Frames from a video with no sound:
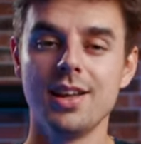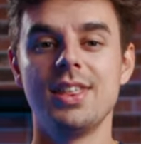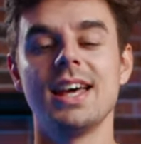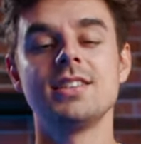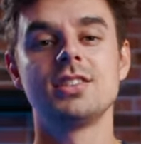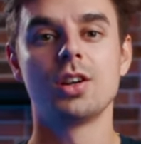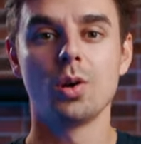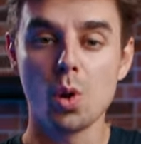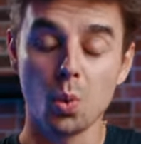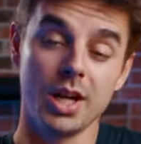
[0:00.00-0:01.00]
That is the
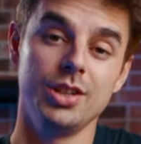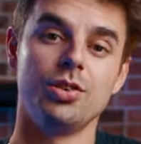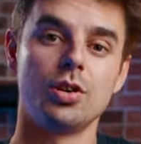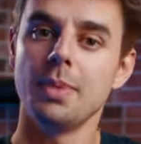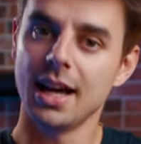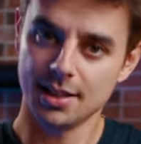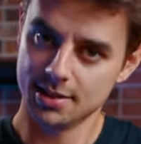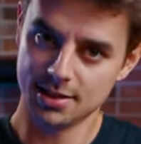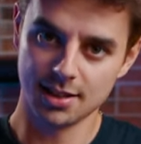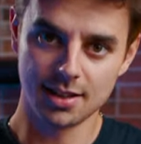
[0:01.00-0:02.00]
goal when you're
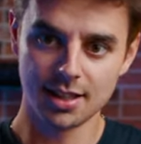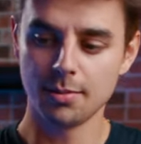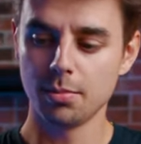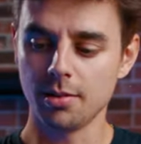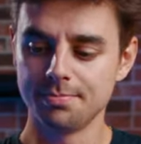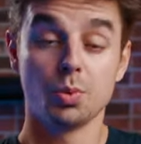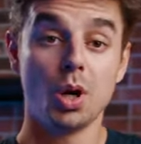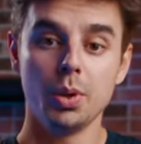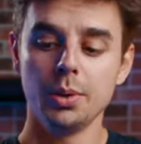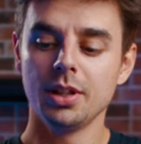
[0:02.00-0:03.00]
balancing the gimbal. So
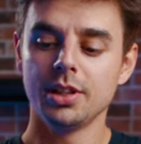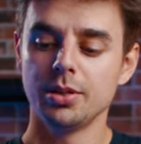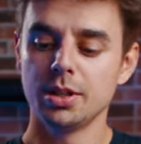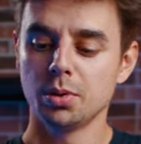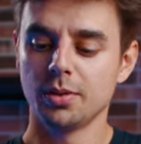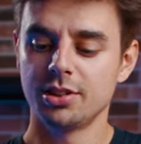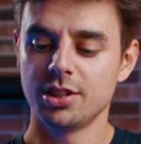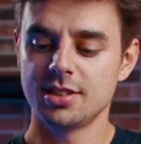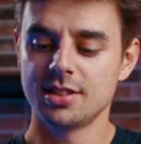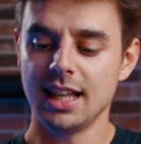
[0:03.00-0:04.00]
what we will do is we will
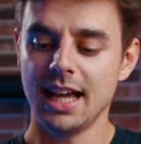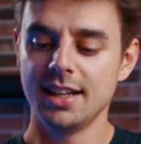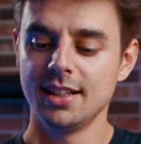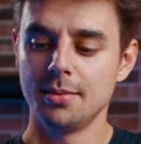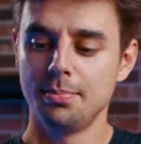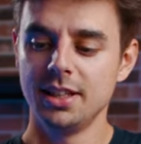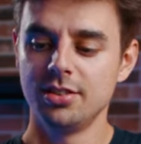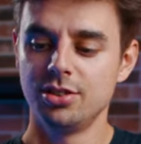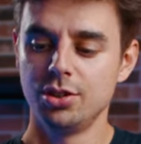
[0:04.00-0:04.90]
just slide it a bit